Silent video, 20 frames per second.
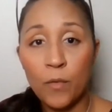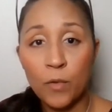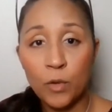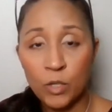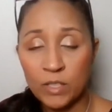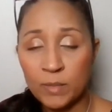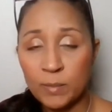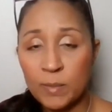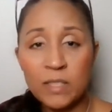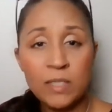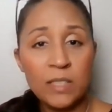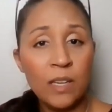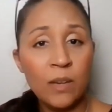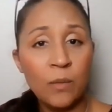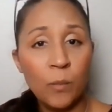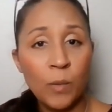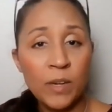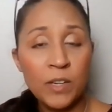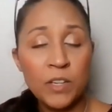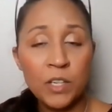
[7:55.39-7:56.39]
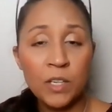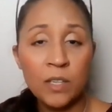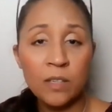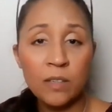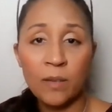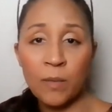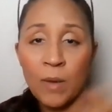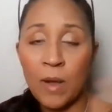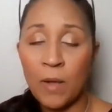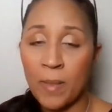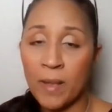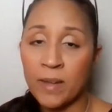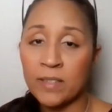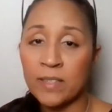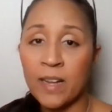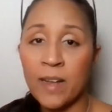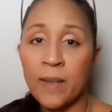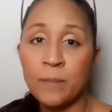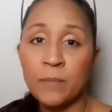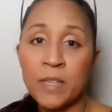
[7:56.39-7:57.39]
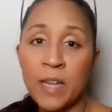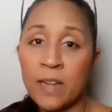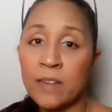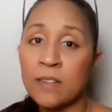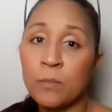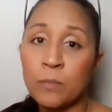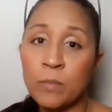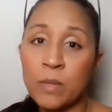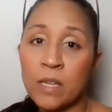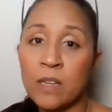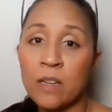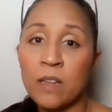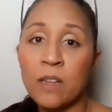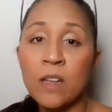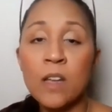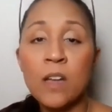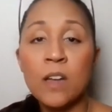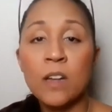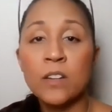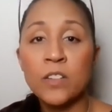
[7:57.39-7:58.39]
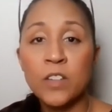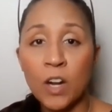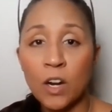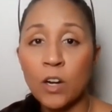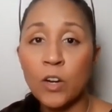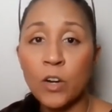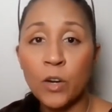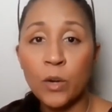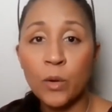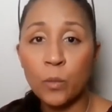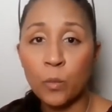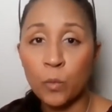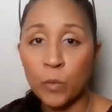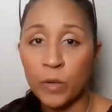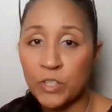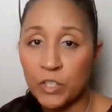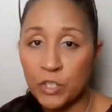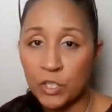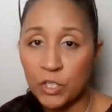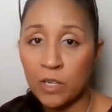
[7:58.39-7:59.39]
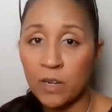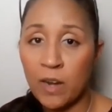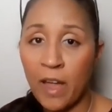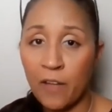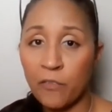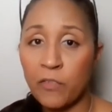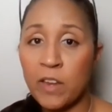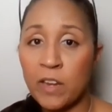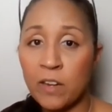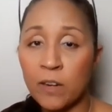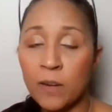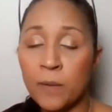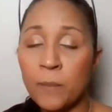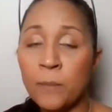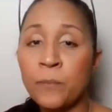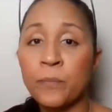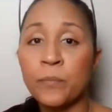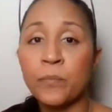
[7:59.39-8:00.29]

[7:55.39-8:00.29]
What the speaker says: Christmas and winter around that time tend to be darker, richer, heavier,